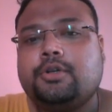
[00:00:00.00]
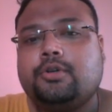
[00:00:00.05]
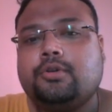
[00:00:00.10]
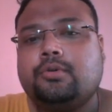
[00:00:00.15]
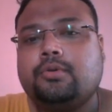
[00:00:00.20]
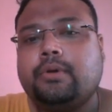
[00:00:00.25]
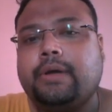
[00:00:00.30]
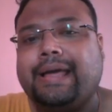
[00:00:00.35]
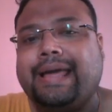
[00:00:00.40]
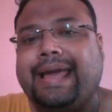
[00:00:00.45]

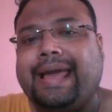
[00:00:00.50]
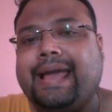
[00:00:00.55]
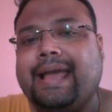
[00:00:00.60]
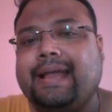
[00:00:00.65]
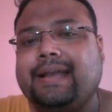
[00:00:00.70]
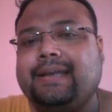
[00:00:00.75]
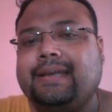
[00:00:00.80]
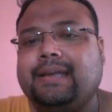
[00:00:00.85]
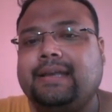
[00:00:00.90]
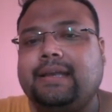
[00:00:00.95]
to
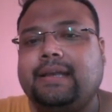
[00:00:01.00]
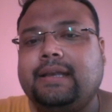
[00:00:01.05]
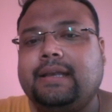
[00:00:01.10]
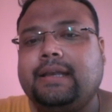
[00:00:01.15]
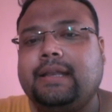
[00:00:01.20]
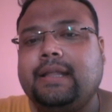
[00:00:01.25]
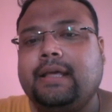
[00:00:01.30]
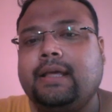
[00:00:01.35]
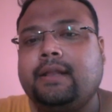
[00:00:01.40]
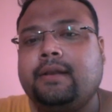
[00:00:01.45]

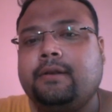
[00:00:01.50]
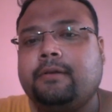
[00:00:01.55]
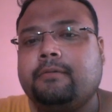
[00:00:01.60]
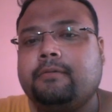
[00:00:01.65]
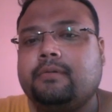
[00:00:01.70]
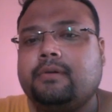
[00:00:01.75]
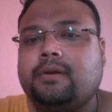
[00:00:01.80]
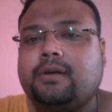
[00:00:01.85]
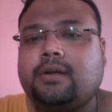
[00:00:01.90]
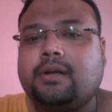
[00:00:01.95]

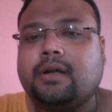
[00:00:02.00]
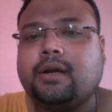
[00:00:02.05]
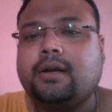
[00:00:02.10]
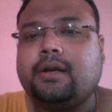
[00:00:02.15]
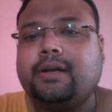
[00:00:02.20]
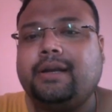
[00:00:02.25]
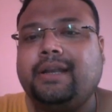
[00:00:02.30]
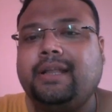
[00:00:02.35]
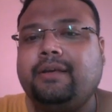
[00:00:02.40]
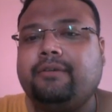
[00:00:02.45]

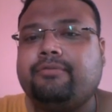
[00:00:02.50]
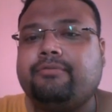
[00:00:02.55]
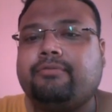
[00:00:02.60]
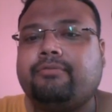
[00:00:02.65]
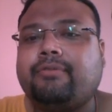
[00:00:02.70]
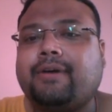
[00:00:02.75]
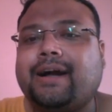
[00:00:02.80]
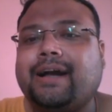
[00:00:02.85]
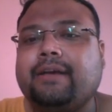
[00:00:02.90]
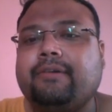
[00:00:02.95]

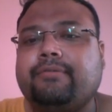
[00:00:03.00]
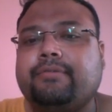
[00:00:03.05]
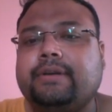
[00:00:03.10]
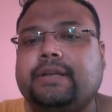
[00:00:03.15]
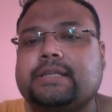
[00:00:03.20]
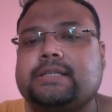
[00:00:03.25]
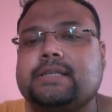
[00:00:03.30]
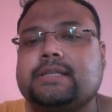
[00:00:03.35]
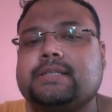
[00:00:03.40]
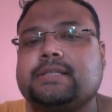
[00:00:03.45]
1835,
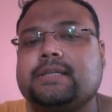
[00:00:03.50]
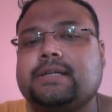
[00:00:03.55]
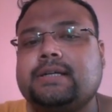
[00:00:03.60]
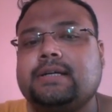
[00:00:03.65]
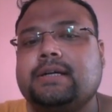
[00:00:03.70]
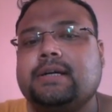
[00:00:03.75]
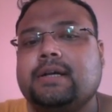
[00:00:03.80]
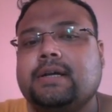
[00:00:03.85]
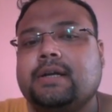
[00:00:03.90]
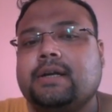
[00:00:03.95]
this is
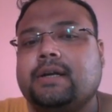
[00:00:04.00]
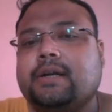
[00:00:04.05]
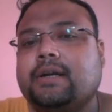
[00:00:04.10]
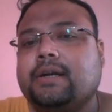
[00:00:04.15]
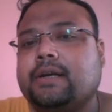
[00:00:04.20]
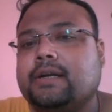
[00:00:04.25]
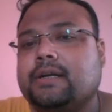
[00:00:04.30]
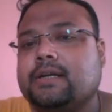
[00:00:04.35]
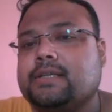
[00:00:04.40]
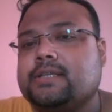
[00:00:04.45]
a
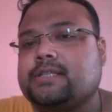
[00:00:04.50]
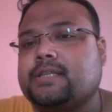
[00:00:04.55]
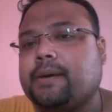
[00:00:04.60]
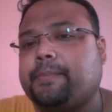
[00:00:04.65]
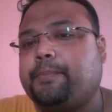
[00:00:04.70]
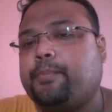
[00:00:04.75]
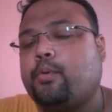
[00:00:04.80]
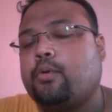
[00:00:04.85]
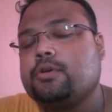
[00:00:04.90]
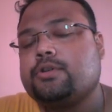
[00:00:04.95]

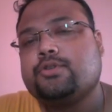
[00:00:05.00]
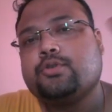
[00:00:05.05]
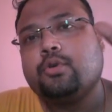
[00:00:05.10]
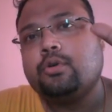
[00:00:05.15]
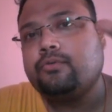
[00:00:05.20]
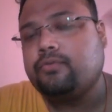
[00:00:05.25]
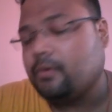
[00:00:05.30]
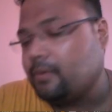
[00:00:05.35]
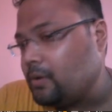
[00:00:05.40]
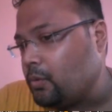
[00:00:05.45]
support
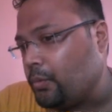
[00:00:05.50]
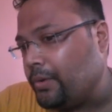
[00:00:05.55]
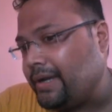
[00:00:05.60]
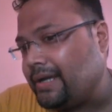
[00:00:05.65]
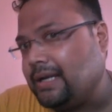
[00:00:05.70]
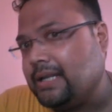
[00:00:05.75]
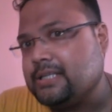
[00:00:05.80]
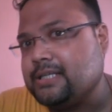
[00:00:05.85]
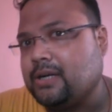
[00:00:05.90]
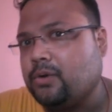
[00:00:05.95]
zone from the
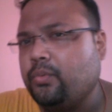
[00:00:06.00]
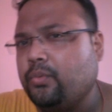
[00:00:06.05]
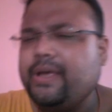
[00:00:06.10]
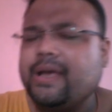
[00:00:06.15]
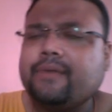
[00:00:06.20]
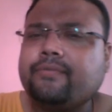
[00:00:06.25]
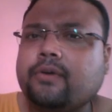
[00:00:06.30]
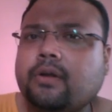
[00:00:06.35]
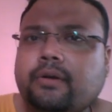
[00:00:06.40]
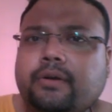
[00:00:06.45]
weekly chart. We
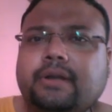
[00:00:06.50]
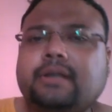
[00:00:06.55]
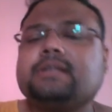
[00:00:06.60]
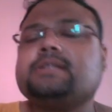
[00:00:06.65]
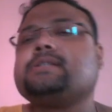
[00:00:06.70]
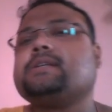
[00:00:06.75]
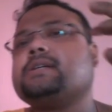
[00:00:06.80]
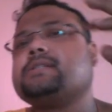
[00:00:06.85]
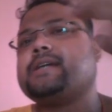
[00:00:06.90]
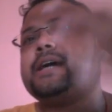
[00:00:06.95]
have already
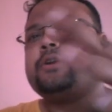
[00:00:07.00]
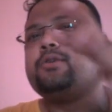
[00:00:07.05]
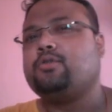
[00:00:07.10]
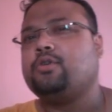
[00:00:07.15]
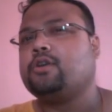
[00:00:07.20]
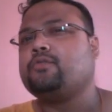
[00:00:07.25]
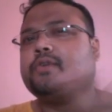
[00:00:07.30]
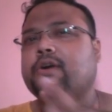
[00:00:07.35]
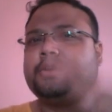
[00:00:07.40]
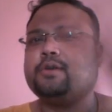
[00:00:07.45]
discussed, I do
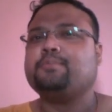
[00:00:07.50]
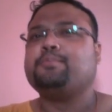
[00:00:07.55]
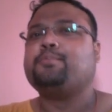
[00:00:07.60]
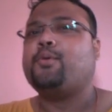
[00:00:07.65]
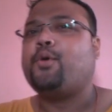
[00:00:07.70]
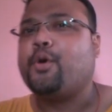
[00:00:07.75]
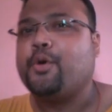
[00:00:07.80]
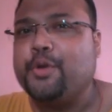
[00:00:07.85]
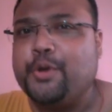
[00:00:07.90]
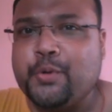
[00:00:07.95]
not want to
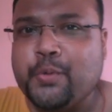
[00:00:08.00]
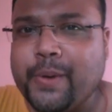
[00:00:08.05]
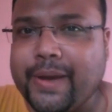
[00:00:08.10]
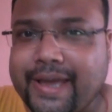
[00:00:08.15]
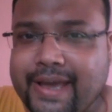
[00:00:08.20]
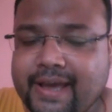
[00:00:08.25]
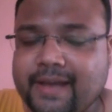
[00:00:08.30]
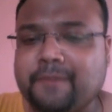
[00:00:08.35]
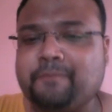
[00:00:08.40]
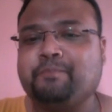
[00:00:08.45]
bore you
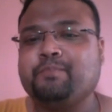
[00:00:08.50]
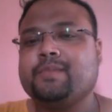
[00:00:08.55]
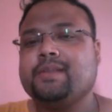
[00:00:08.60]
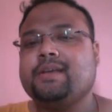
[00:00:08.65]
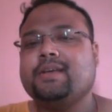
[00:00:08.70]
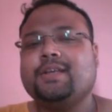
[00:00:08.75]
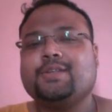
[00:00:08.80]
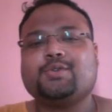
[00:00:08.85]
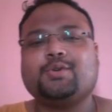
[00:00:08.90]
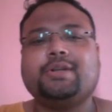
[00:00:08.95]
again.
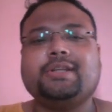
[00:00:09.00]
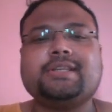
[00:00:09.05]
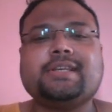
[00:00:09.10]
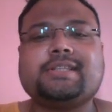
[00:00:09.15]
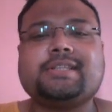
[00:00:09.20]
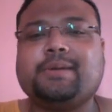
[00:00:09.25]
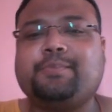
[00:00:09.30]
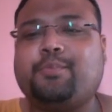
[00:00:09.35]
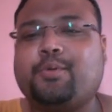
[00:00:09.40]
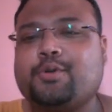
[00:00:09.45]
So this
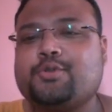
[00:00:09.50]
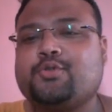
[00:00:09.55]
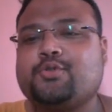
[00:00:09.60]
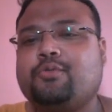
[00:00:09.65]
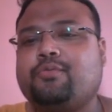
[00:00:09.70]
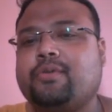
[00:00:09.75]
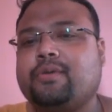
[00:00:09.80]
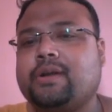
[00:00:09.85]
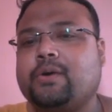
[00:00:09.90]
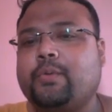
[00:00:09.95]
is a support zone
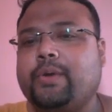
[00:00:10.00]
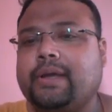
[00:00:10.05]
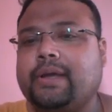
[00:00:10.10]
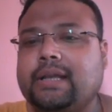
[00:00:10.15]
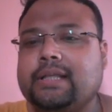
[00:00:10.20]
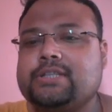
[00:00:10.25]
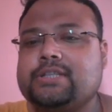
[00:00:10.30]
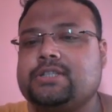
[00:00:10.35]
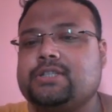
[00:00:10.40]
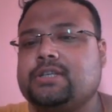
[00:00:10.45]
from the
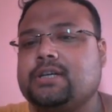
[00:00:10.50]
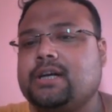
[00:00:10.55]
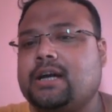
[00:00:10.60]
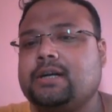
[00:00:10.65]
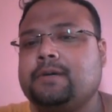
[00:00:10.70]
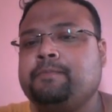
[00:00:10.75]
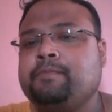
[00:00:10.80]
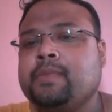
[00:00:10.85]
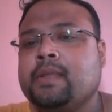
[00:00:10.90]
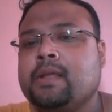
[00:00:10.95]
weekly chart.